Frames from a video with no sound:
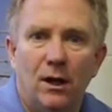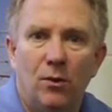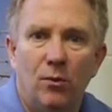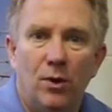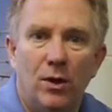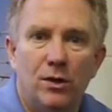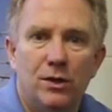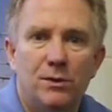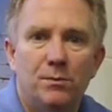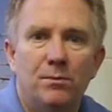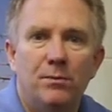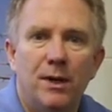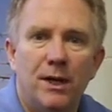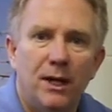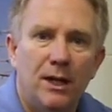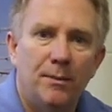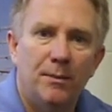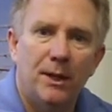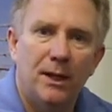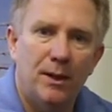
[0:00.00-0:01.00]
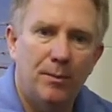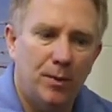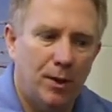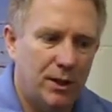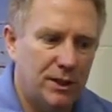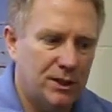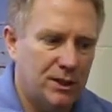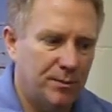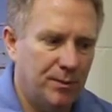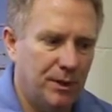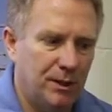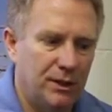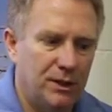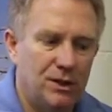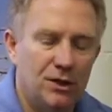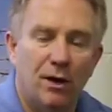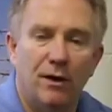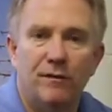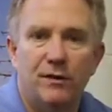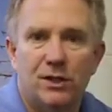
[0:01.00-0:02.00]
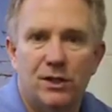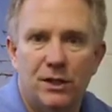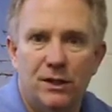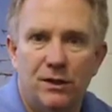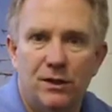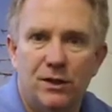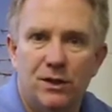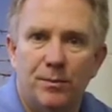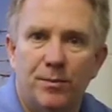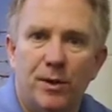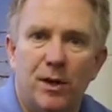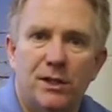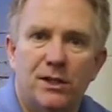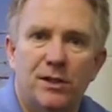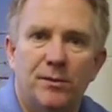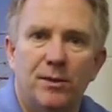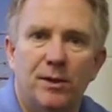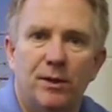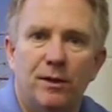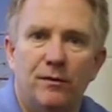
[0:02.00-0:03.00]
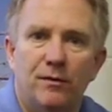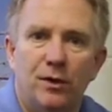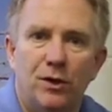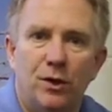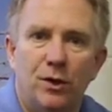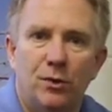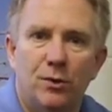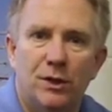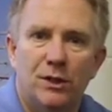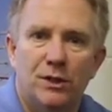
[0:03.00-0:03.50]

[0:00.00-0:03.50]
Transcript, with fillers: Well, there's many, many possibilities. Obviously, there's a possibility of the U